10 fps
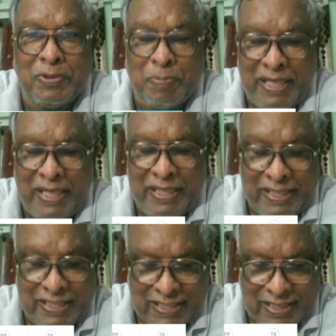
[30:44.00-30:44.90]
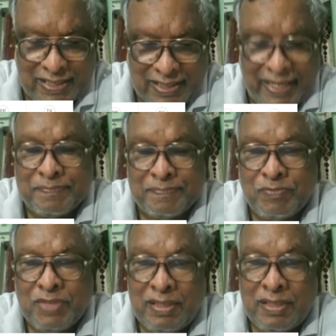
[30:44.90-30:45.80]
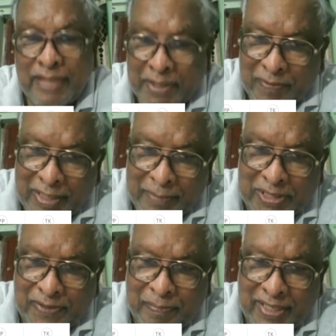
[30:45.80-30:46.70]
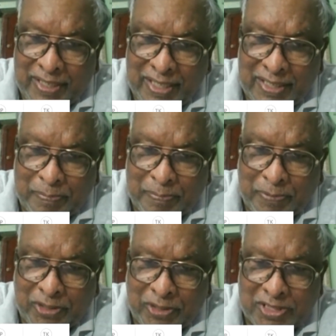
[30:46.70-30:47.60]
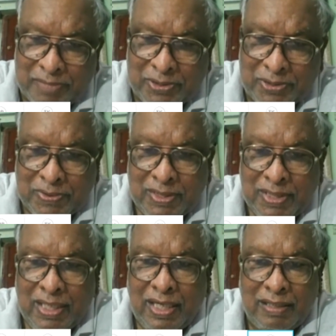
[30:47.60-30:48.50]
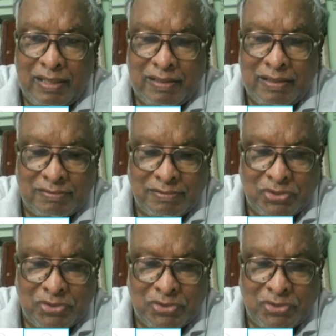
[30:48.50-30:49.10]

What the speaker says: country. I thankful to you and all the best for the program. Thank you very much.